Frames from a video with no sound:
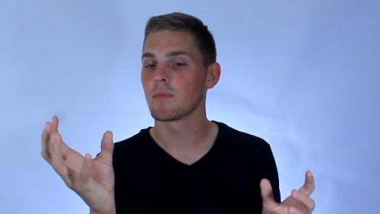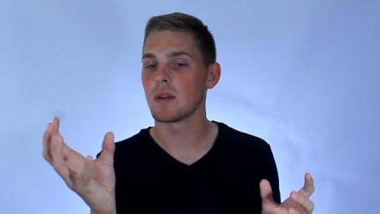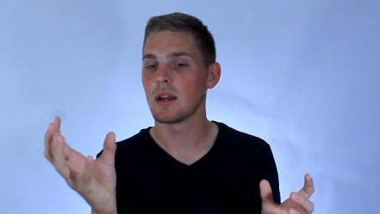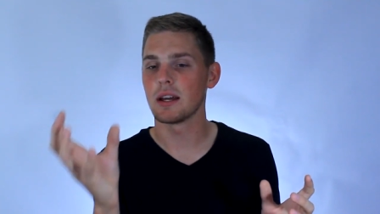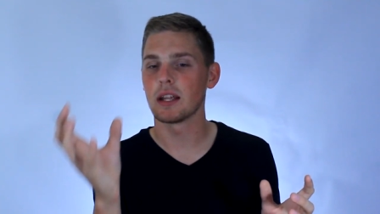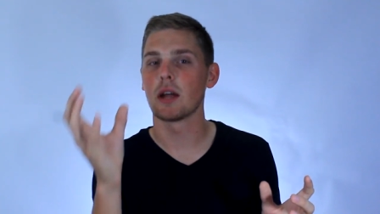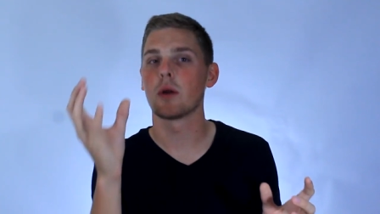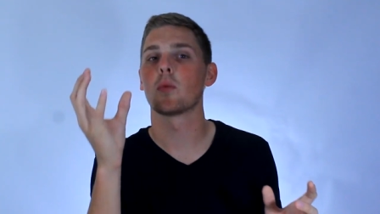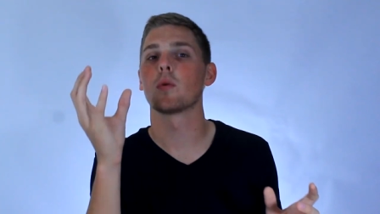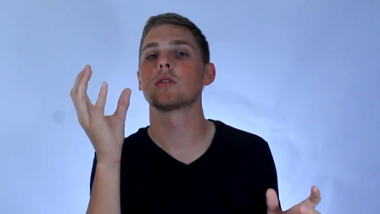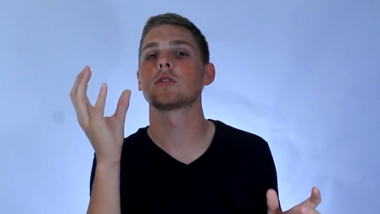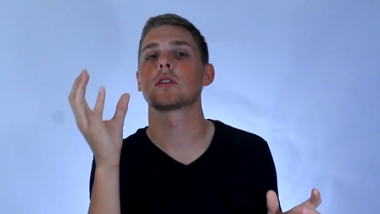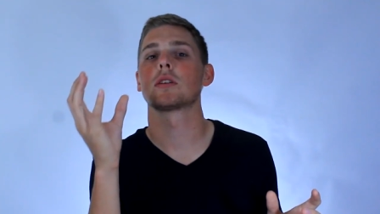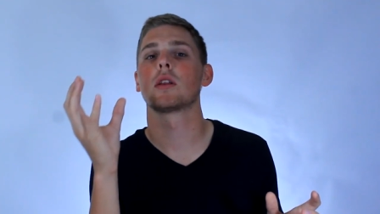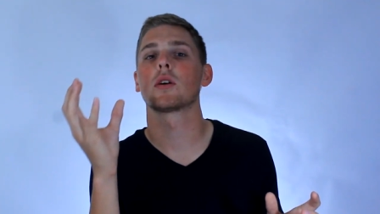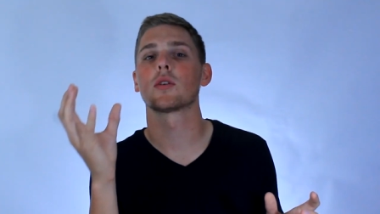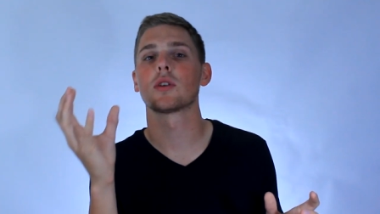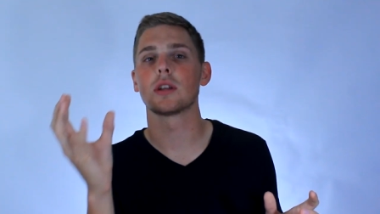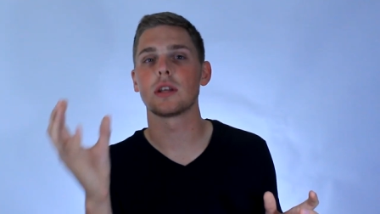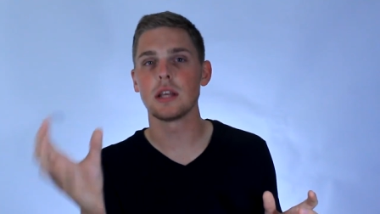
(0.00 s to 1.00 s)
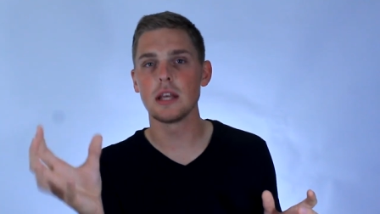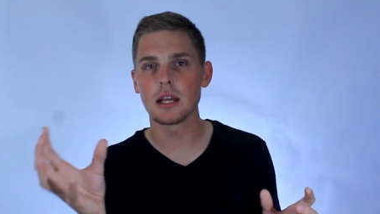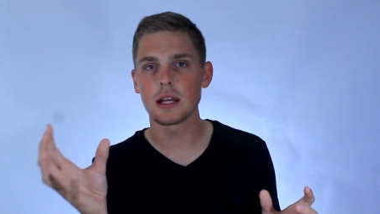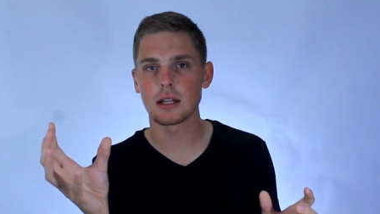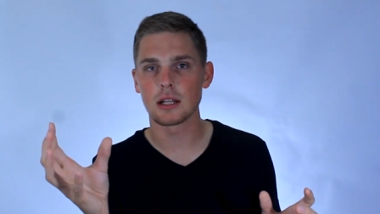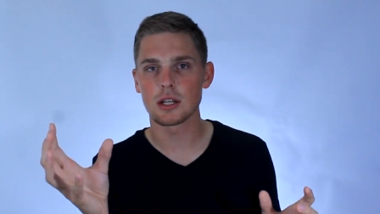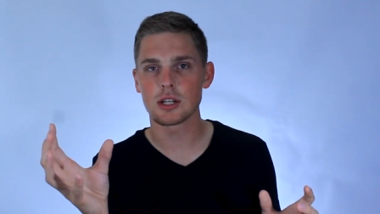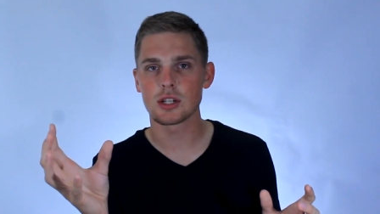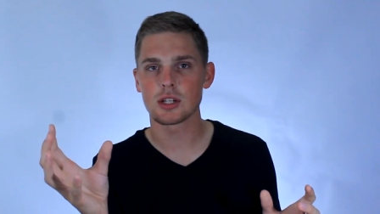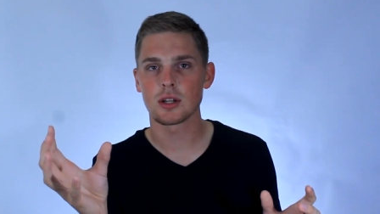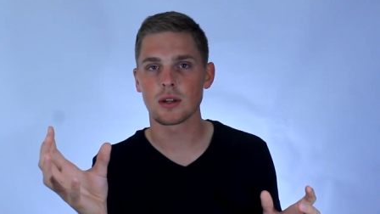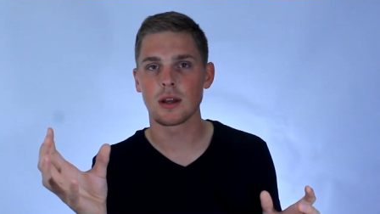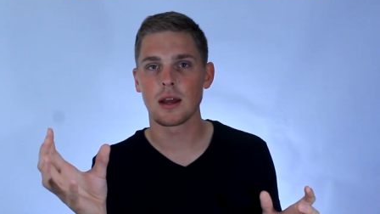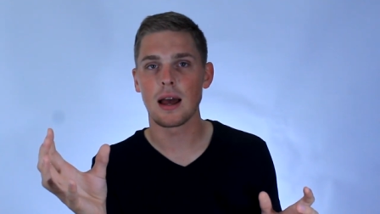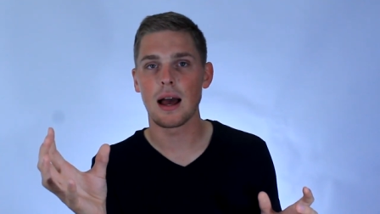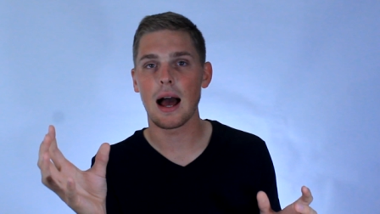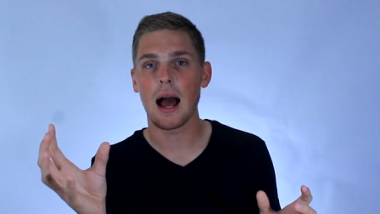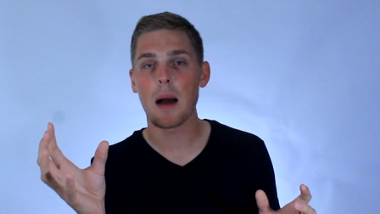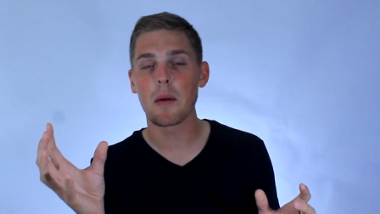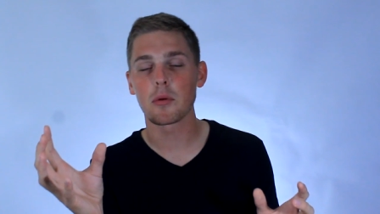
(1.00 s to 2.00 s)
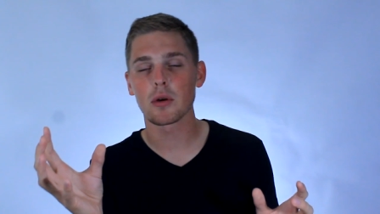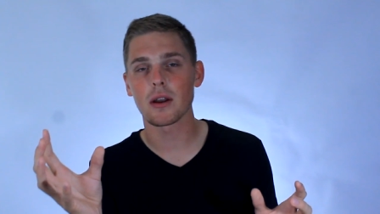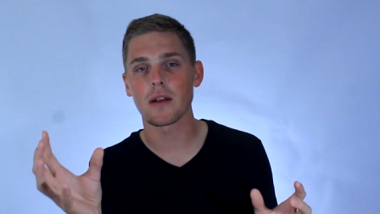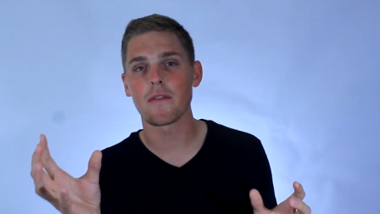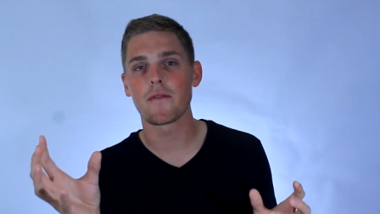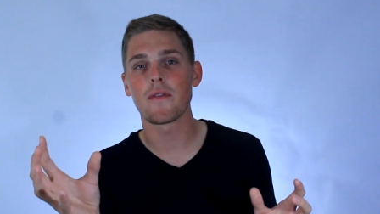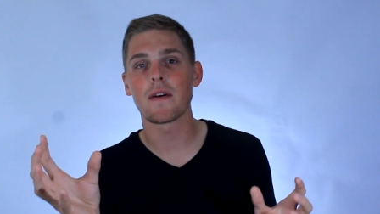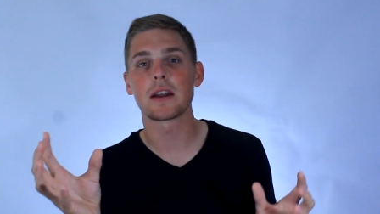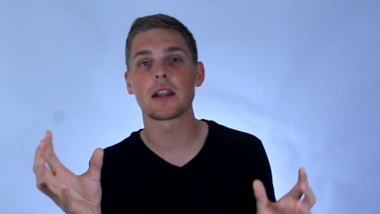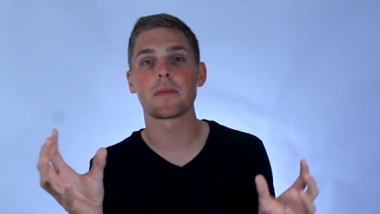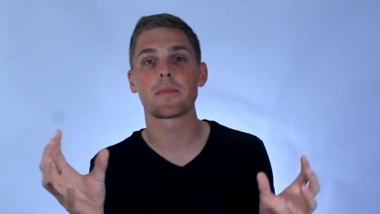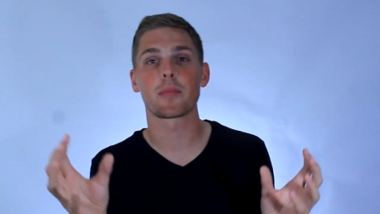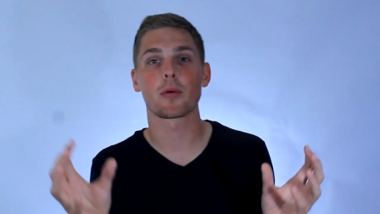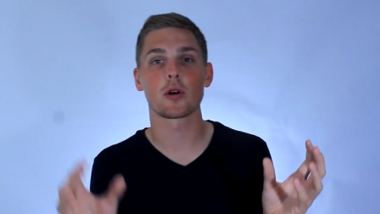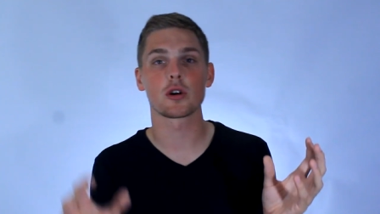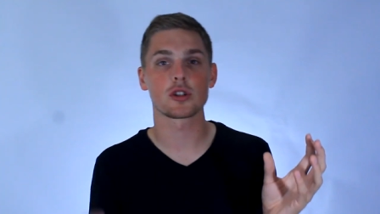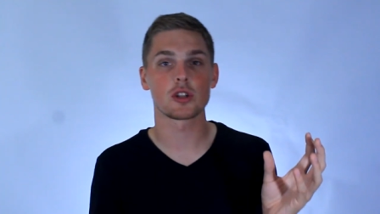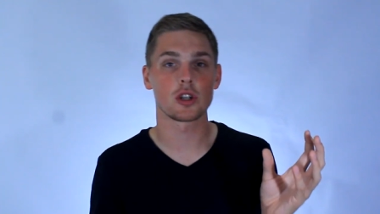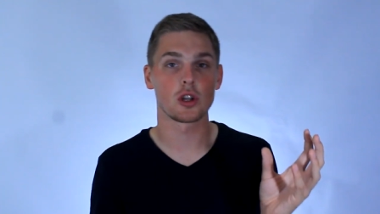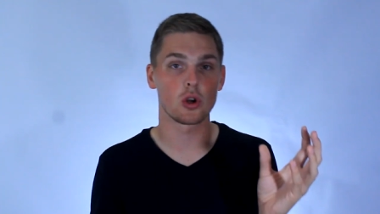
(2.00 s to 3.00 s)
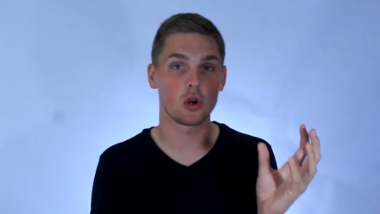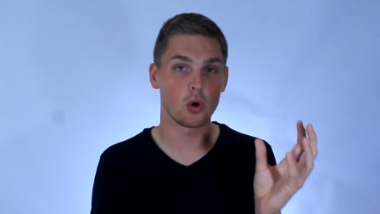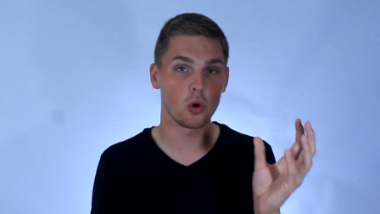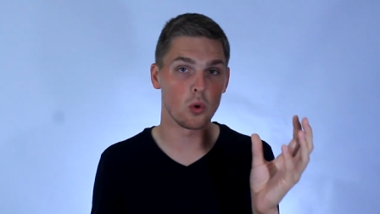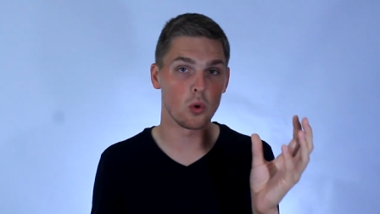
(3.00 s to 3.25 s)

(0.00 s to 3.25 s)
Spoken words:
and I want to learn English, I'm going to find a person